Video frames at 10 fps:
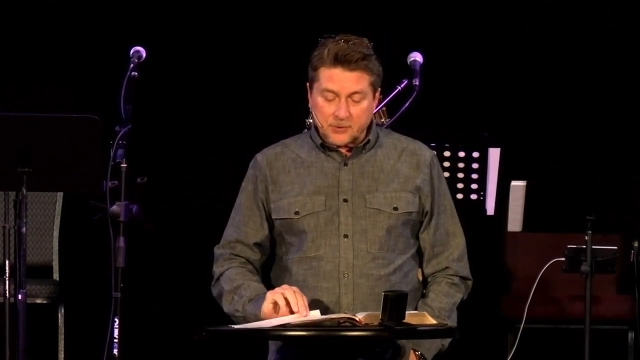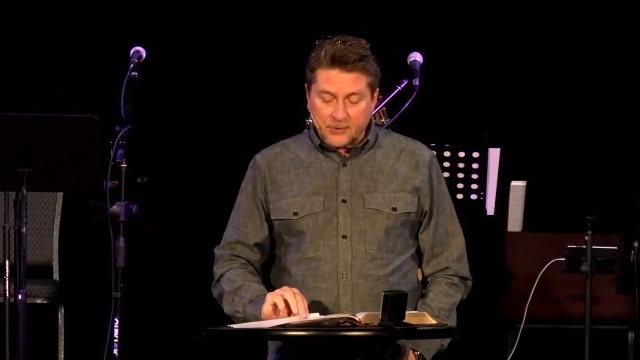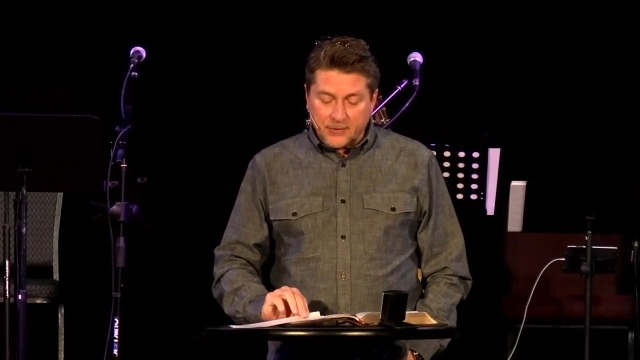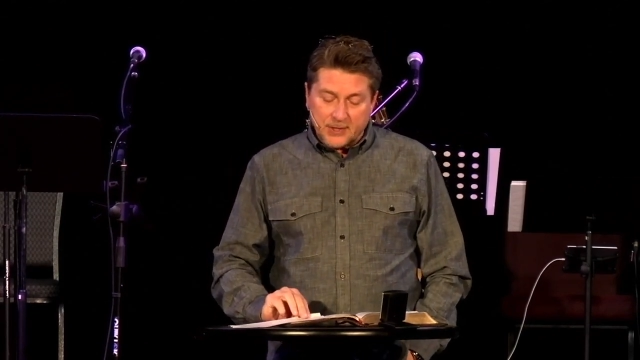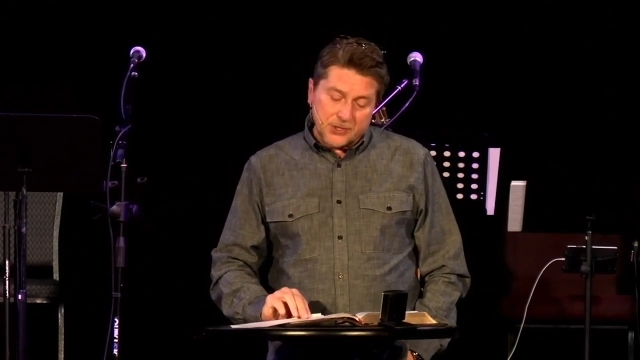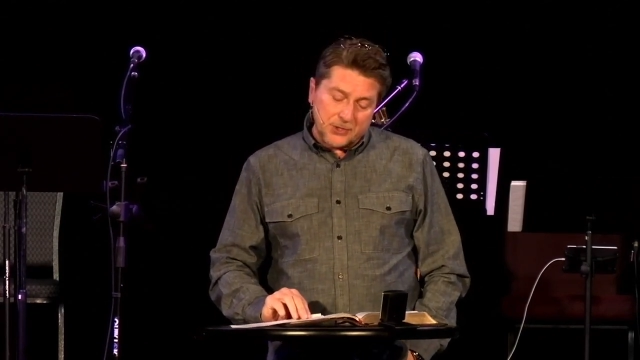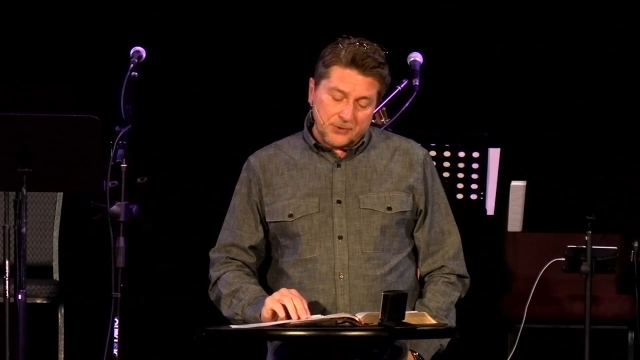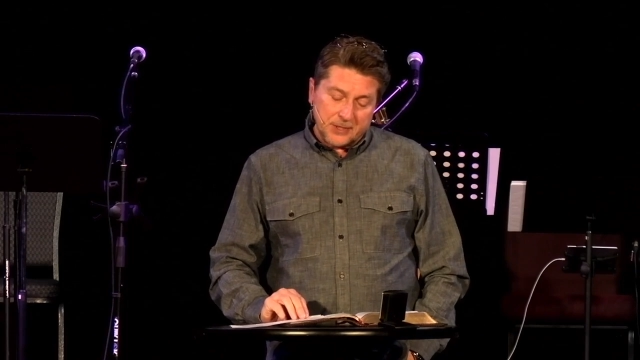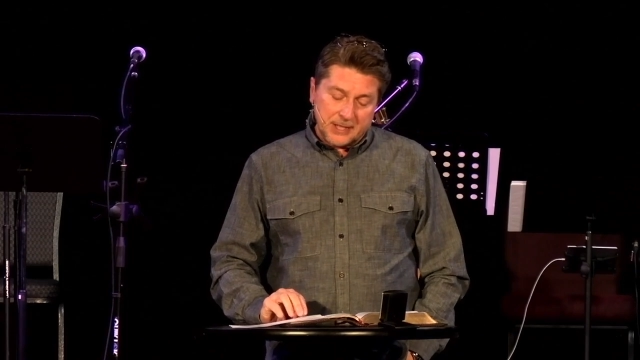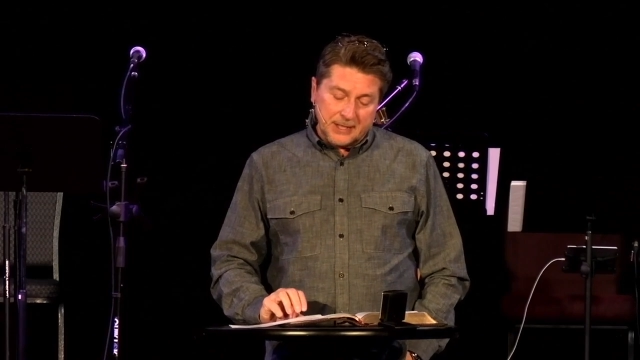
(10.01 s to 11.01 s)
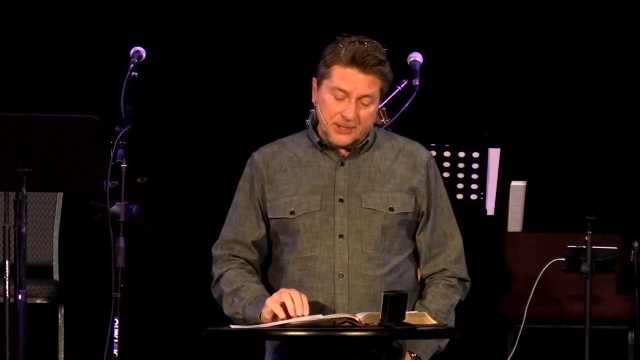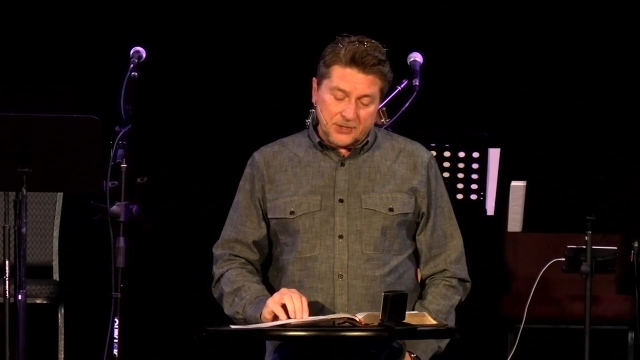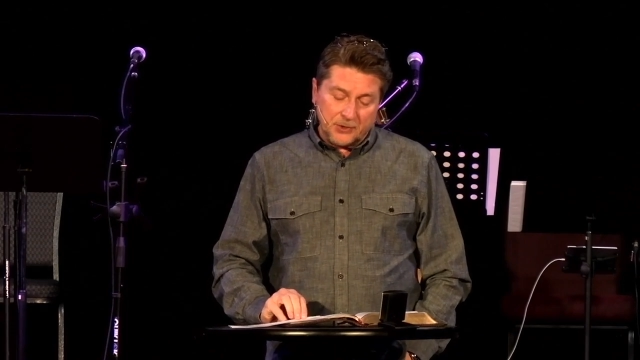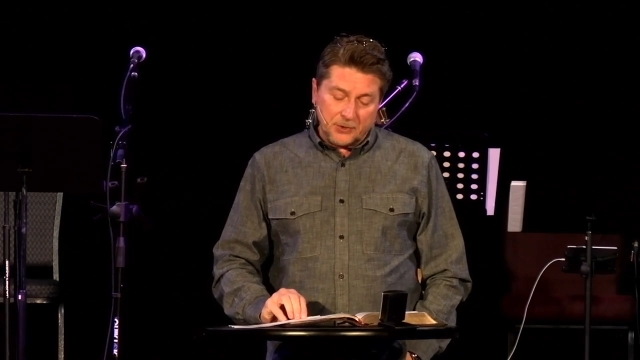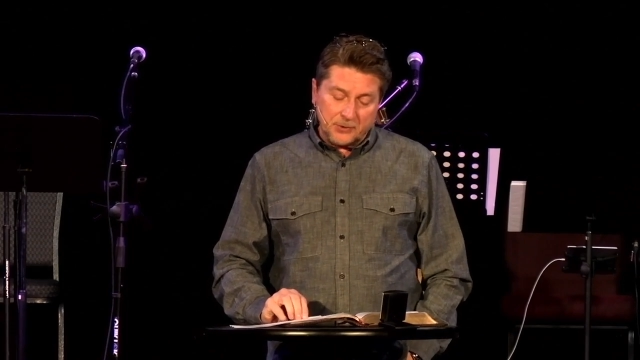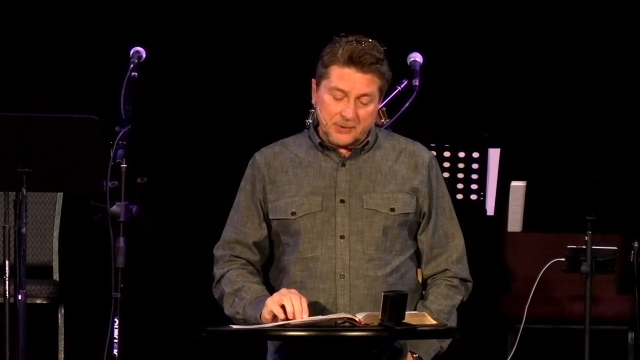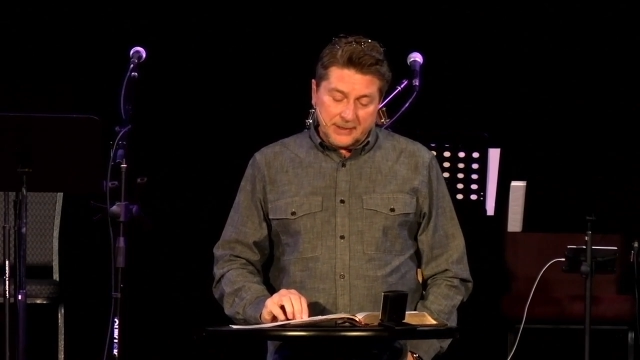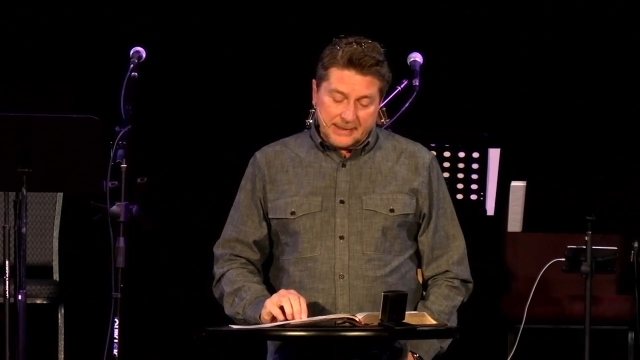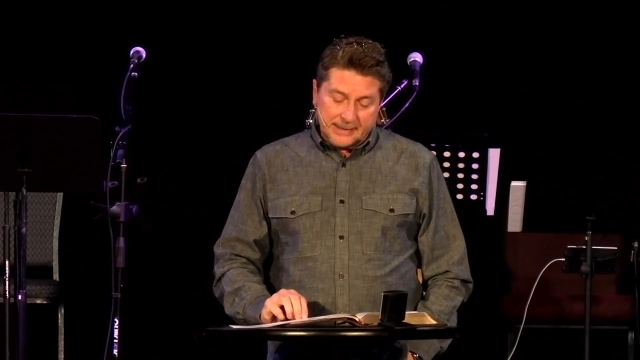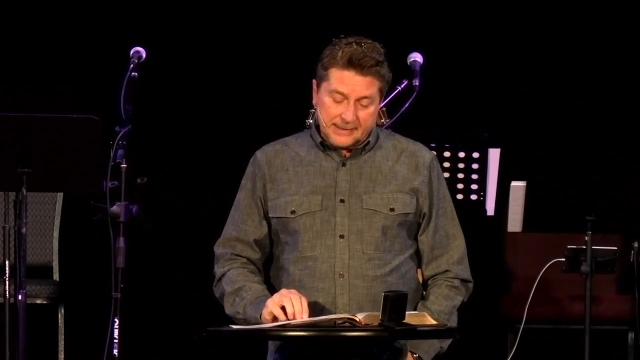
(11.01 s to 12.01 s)
Corinthians 13 to you
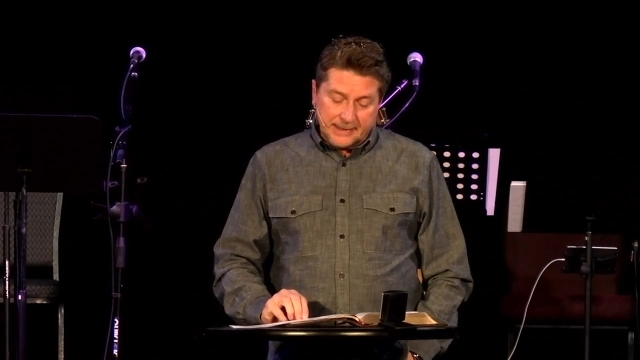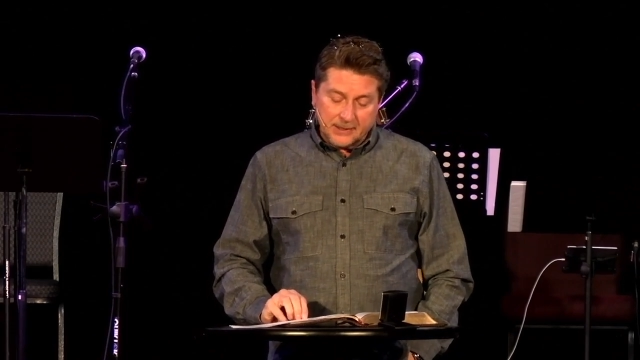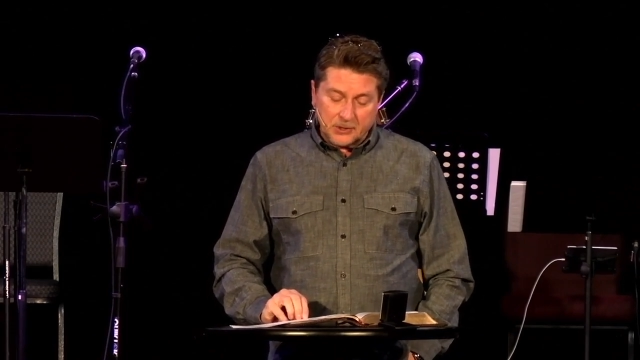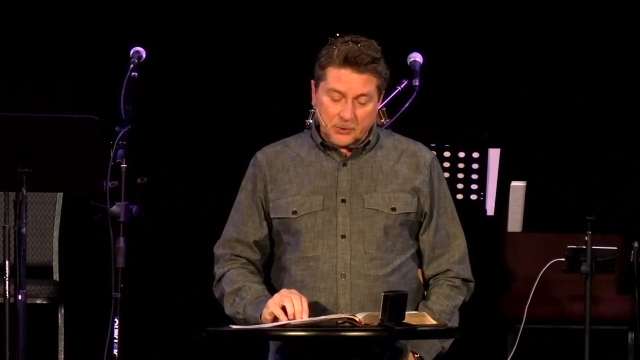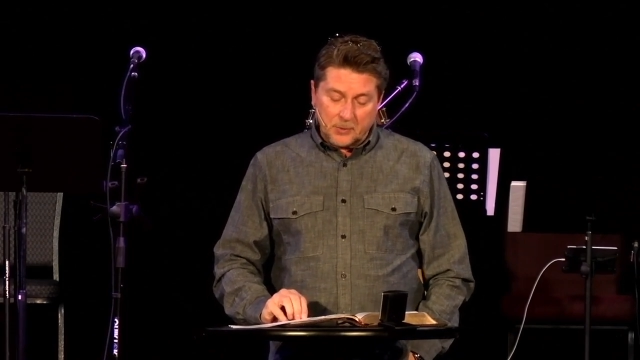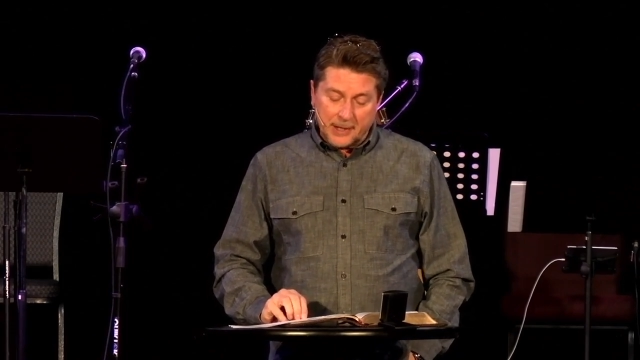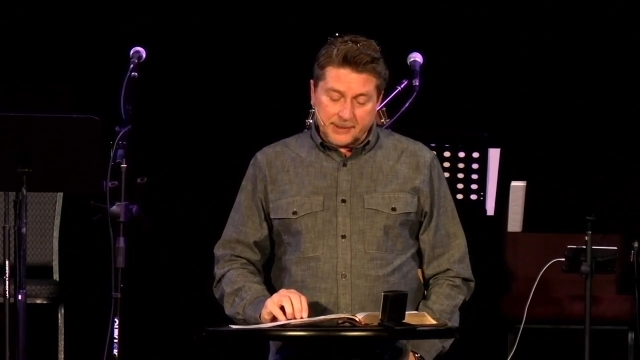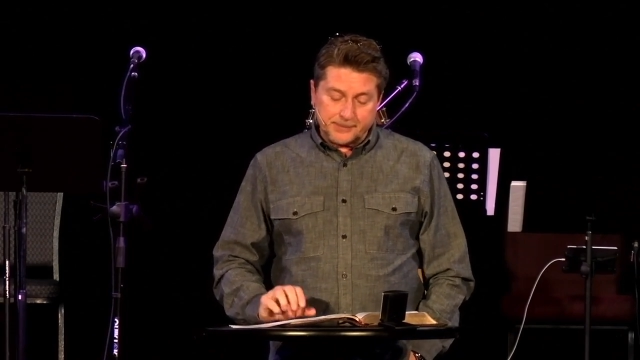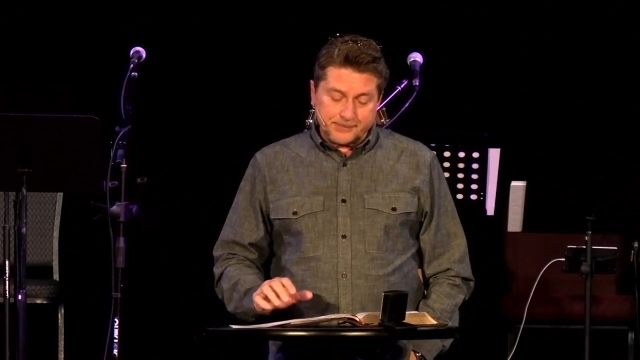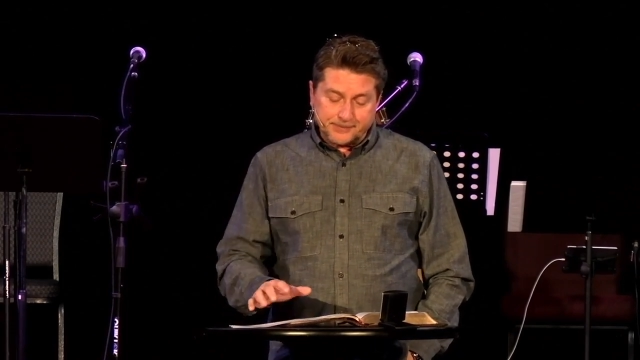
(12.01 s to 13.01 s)
in a little while.